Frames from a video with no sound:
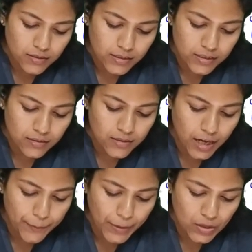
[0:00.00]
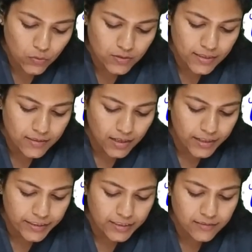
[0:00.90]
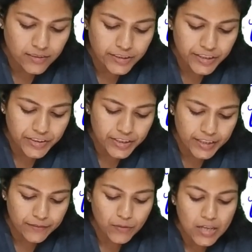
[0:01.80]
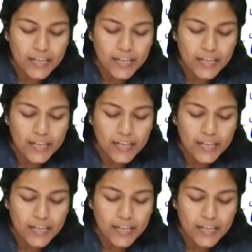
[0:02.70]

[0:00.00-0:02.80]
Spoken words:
here the hepatocytes are disintegrating,